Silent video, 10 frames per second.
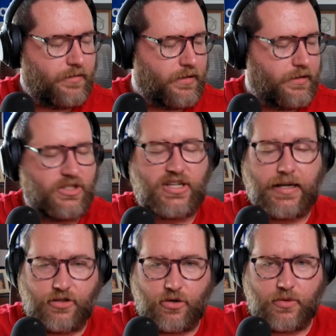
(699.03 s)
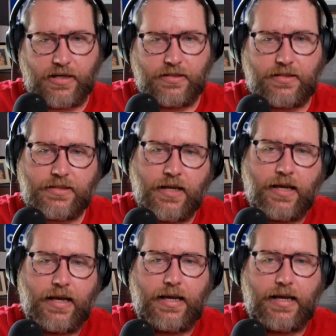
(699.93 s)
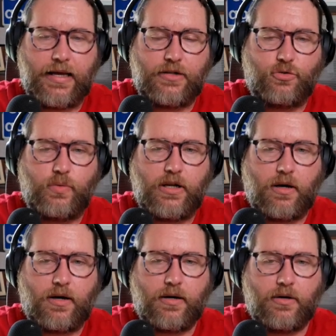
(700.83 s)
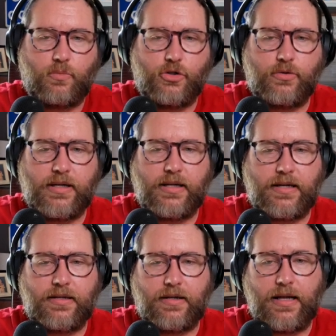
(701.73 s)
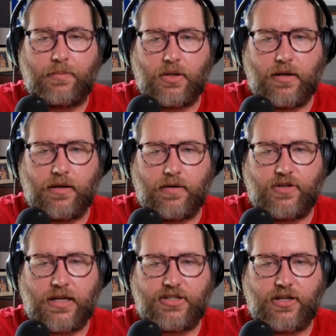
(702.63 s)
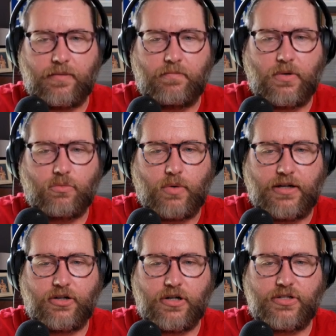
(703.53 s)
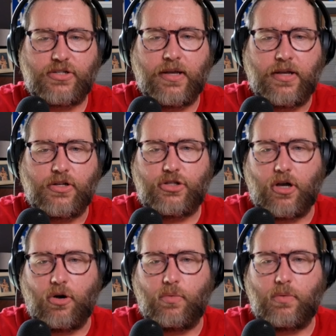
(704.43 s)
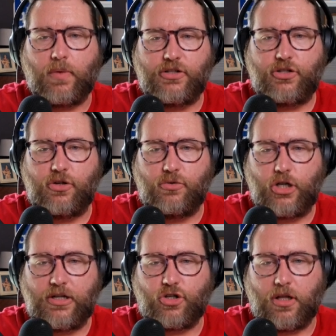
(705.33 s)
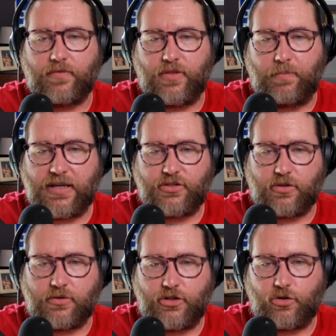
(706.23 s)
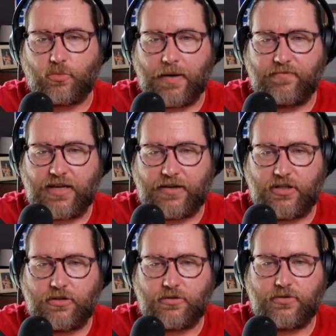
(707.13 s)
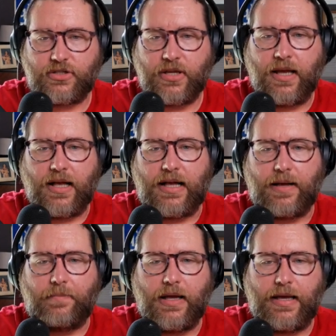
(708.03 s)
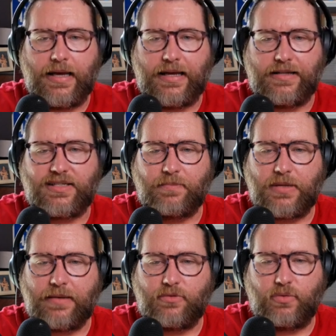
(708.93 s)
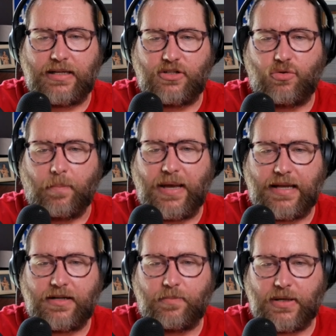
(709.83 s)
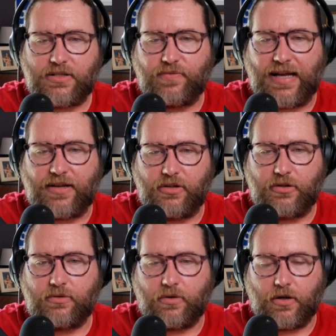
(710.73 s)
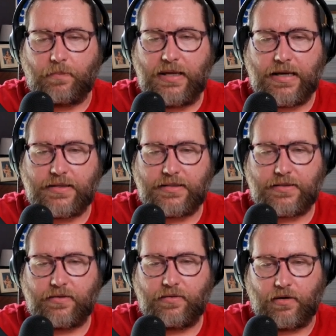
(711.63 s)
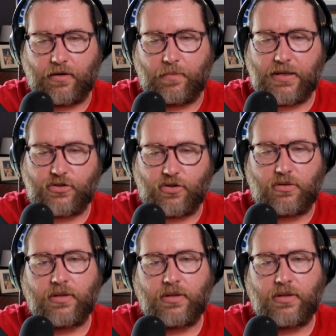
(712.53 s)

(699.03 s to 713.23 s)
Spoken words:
design tokens, and we're doing a couple of custom renders. So we want to change all of the pixels to rem values, and sometimes we need to append a pix value or a px or a pixel